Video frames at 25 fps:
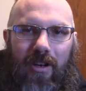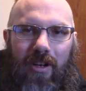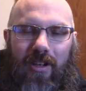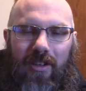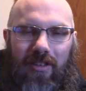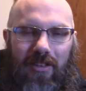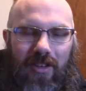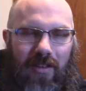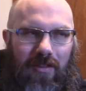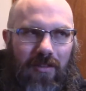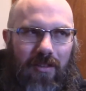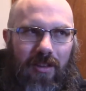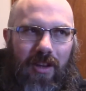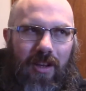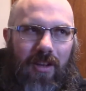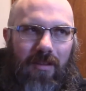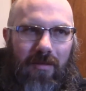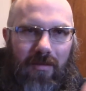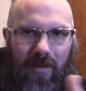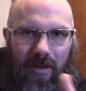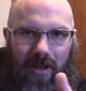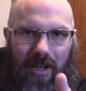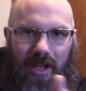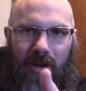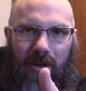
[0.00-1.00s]
because I have to
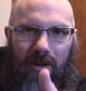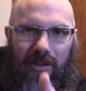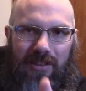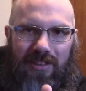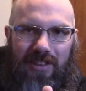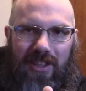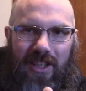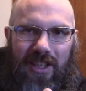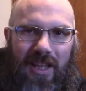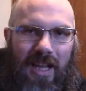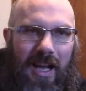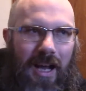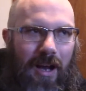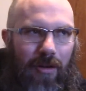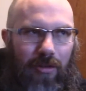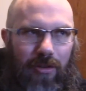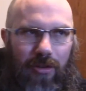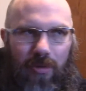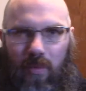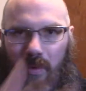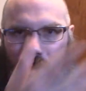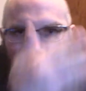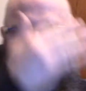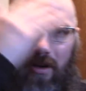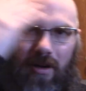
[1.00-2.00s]
go outside the house
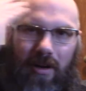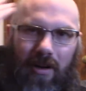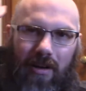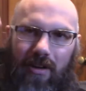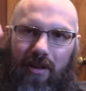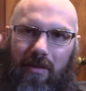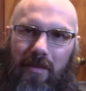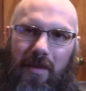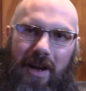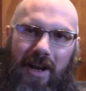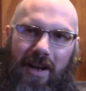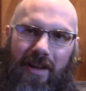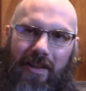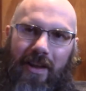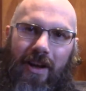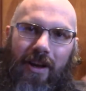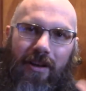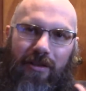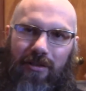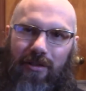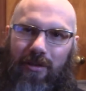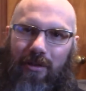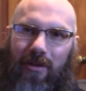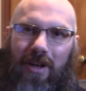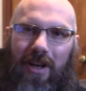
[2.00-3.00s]
and walk around to the back of the
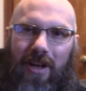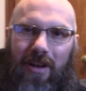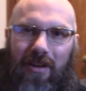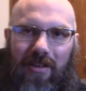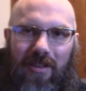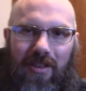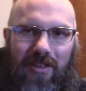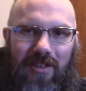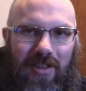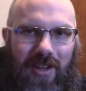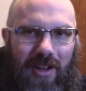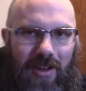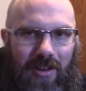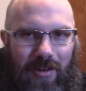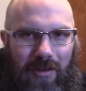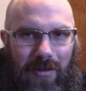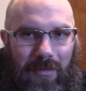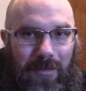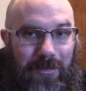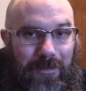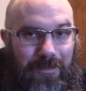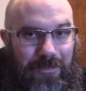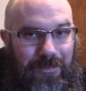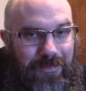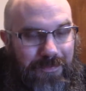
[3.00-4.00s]
house and go down to the cellar.
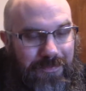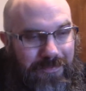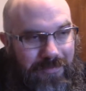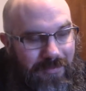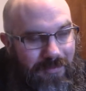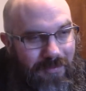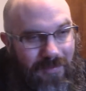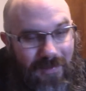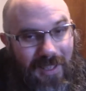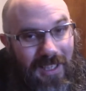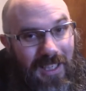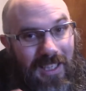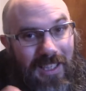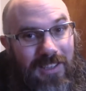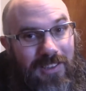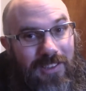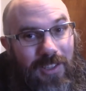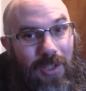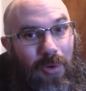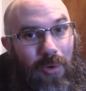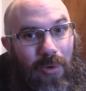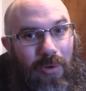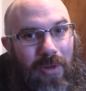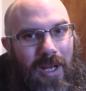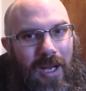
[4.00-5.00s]
It's
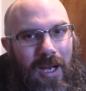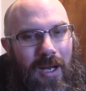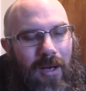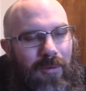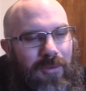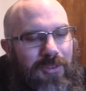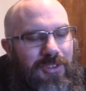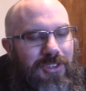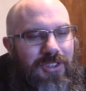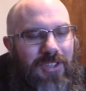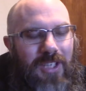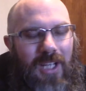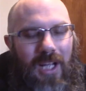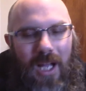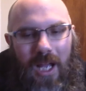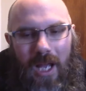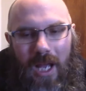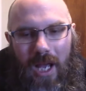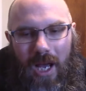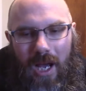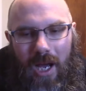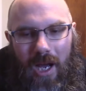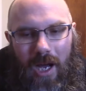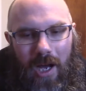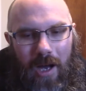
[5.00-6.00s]
an old house.
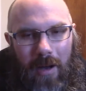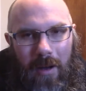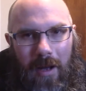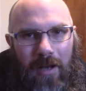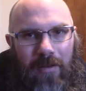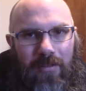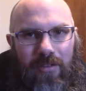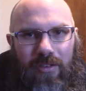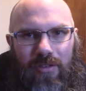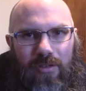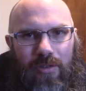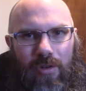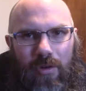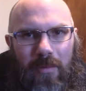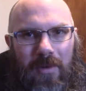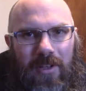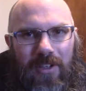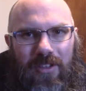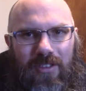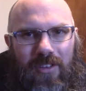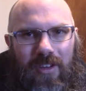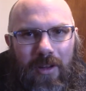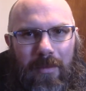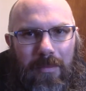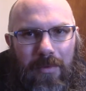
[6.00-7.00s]
I just throw my
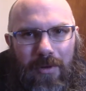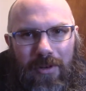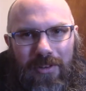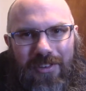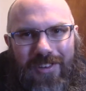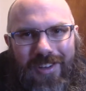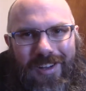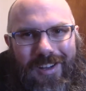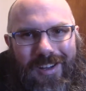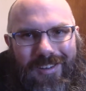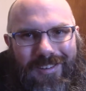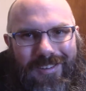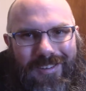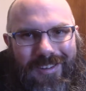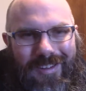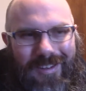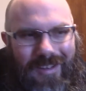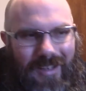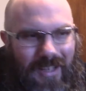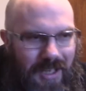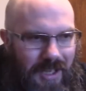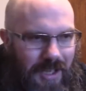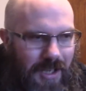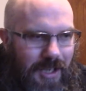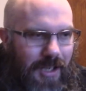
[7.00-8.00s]
slippers on, like,
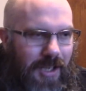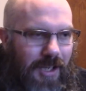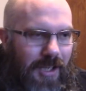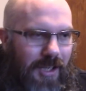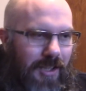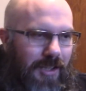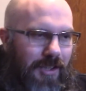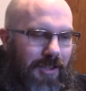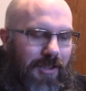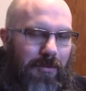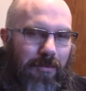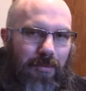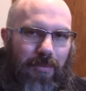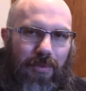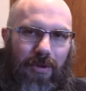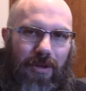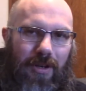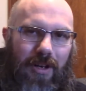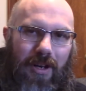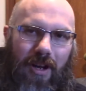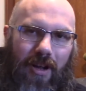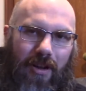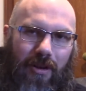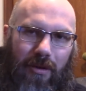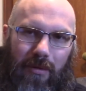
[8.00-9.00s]
but
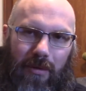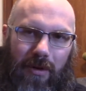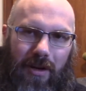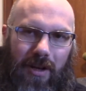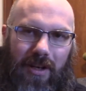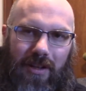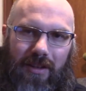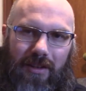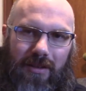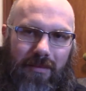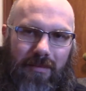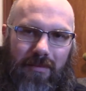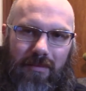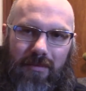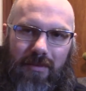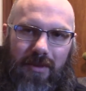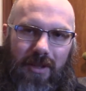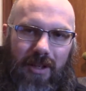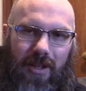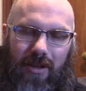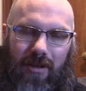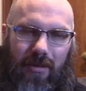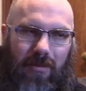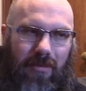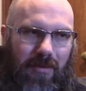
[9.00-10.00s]
otherwise,
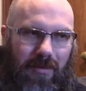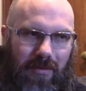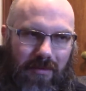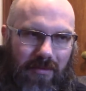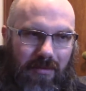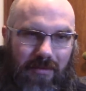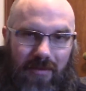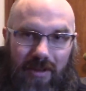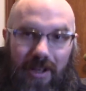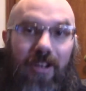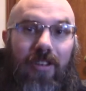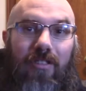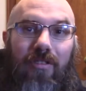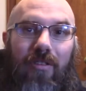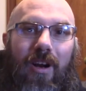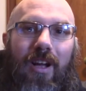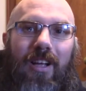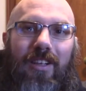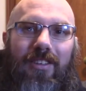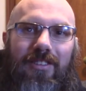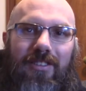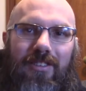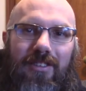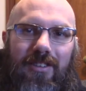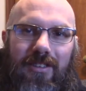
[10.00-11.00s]
you know, get
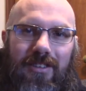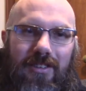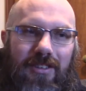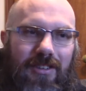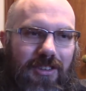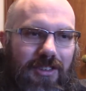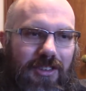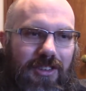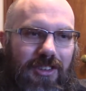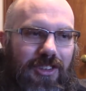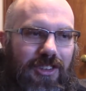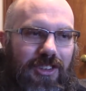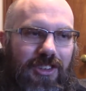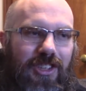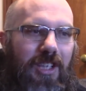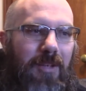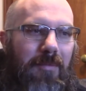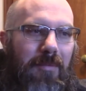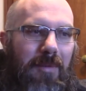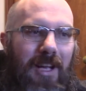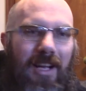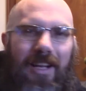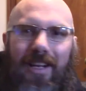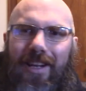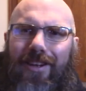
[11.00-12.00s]
dressed. Shit,
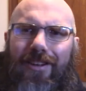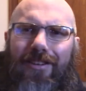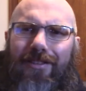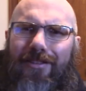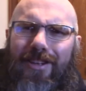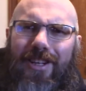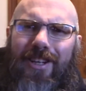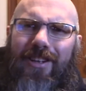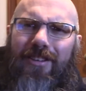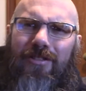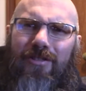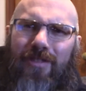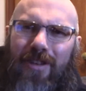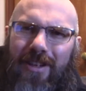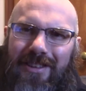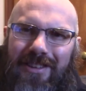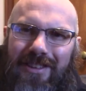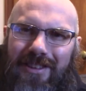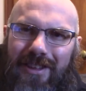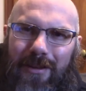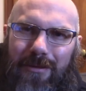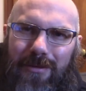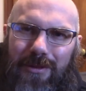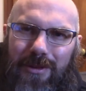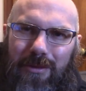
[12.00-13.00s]
man, get
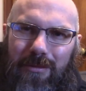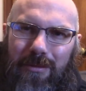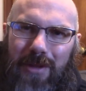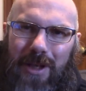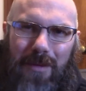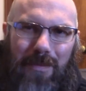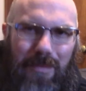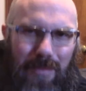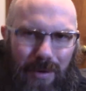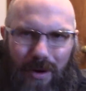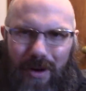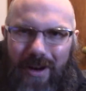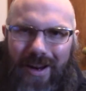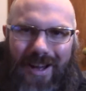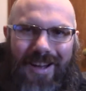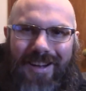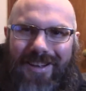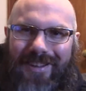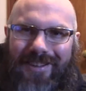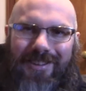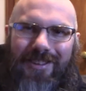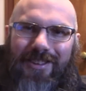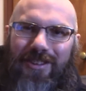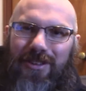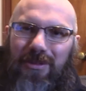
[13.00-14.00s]
dressed up someday. Put on
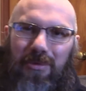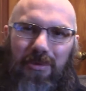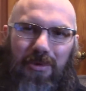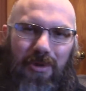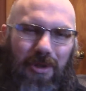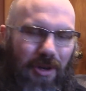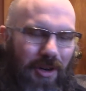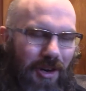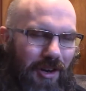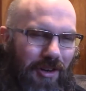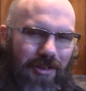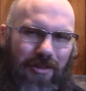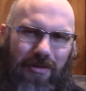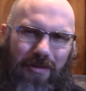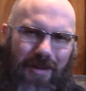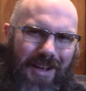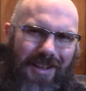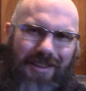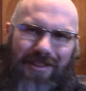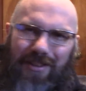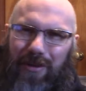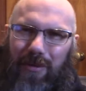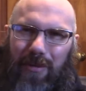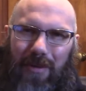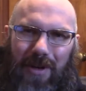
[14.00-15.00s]
a suit or a
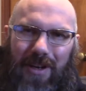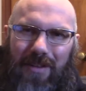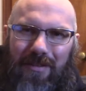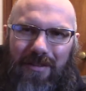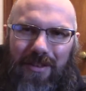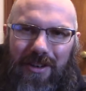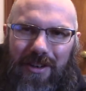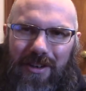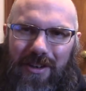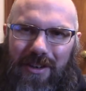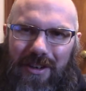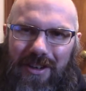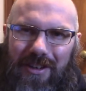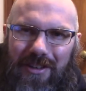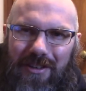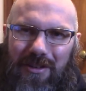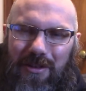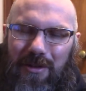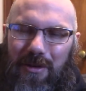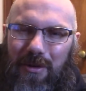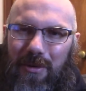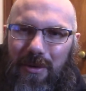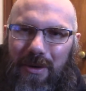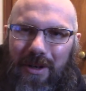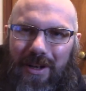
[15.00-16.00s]
dress or whatever you're
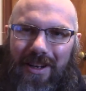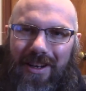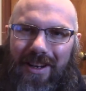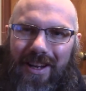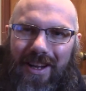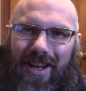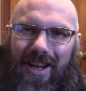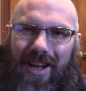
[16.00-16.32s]
into and